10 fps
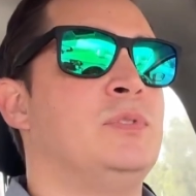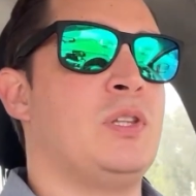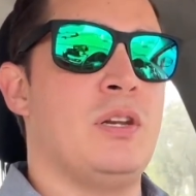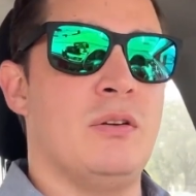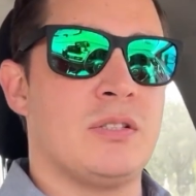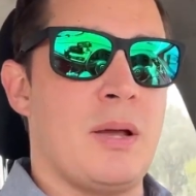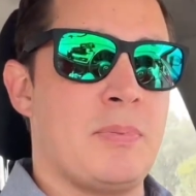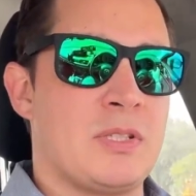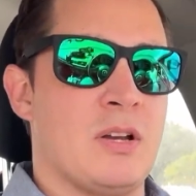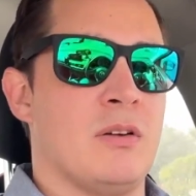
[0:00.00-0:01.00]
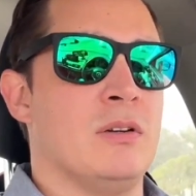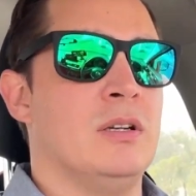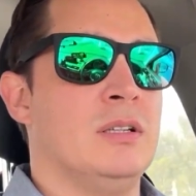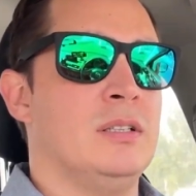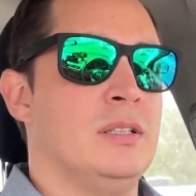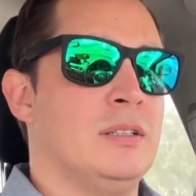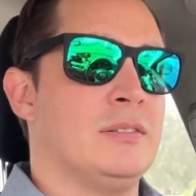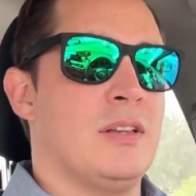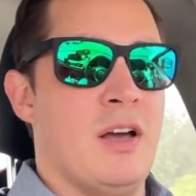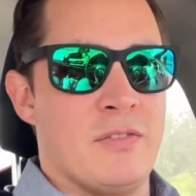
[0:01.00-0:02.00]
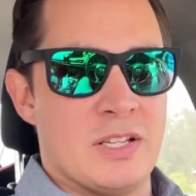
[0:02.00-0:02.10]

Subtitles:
to the newest episode of